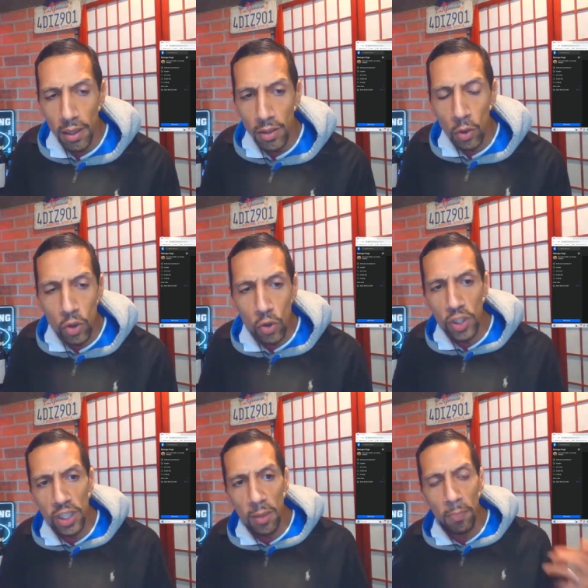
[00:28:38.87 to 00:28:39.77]
Don't you
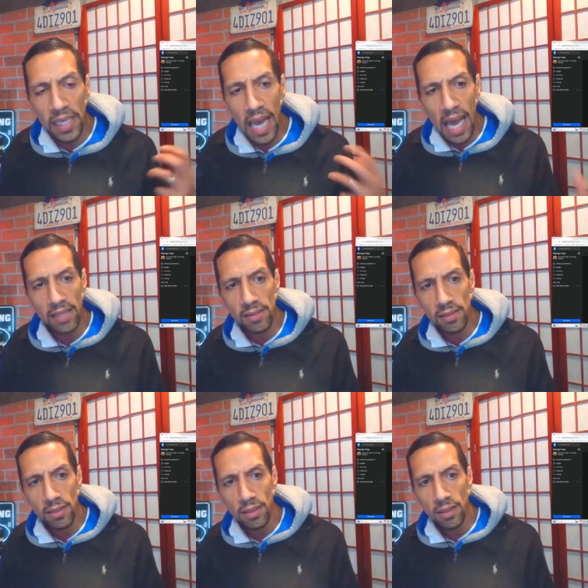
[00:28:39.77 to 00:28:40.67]
see the BS?
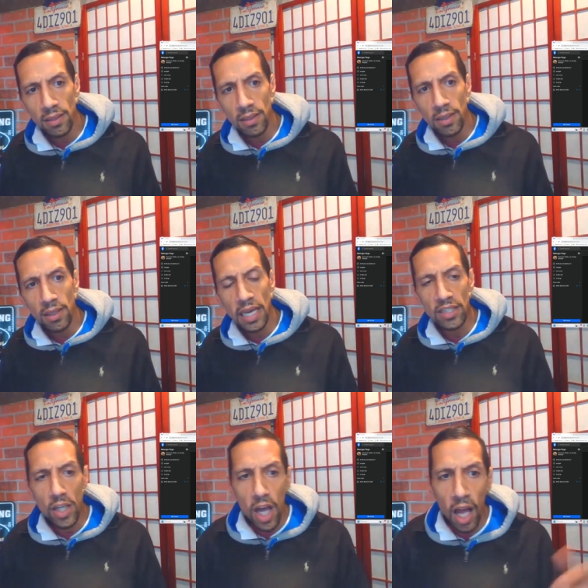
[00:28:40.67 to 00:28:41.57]

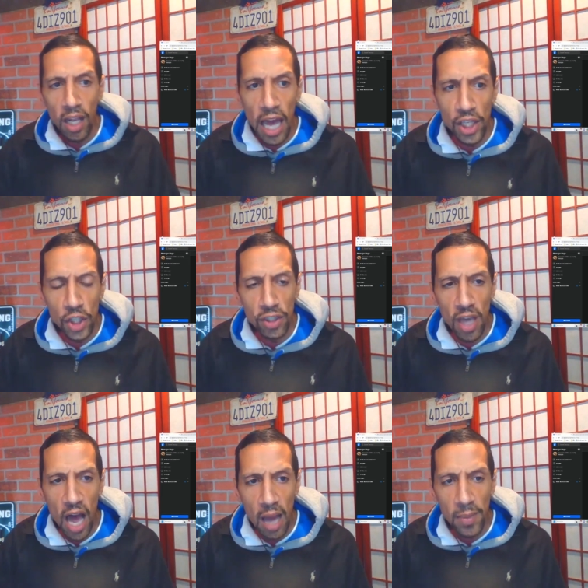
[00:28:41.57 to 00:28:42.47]
It's election
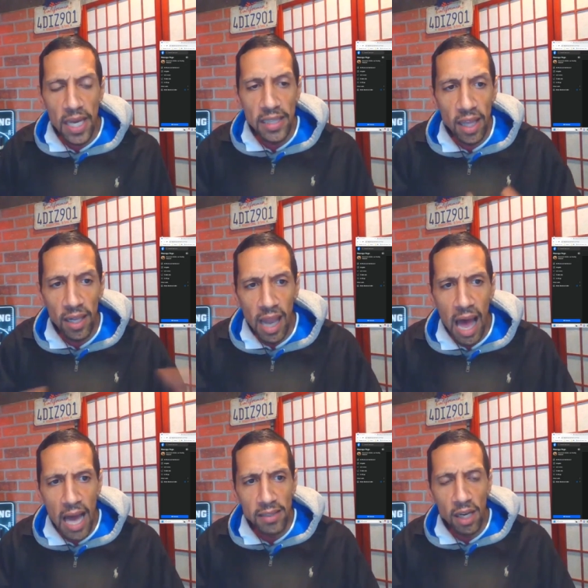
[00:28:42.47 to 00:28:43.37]
time. The
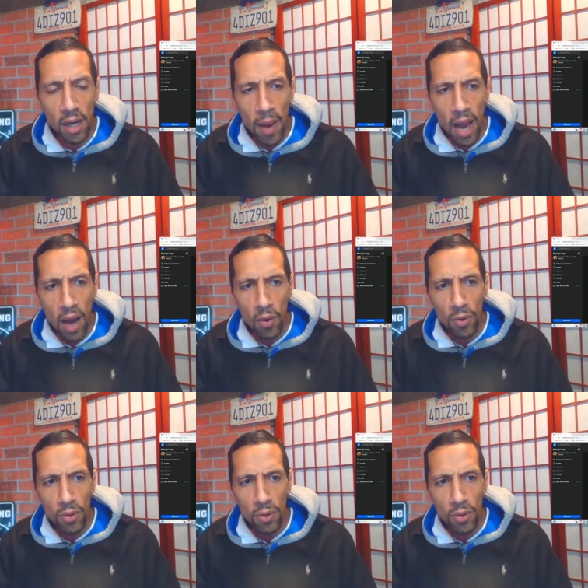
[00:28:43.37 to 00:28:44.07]
lies come out.